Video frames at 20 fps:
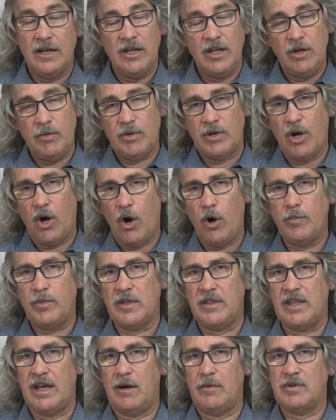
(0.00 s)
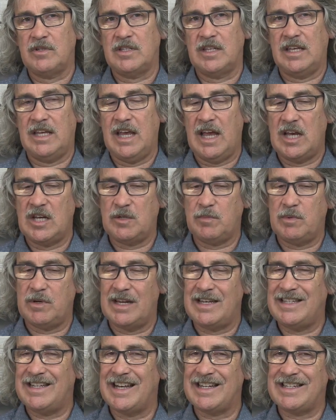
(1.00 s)
You would hope that that was the case, but
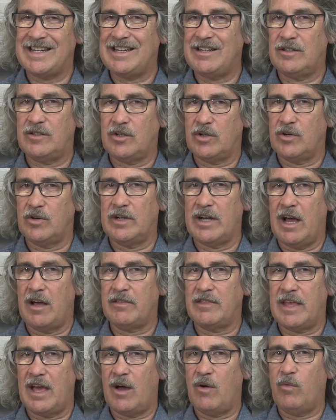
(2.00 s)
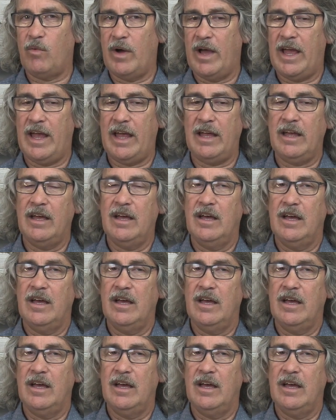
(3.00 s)
it doesn't turn out that way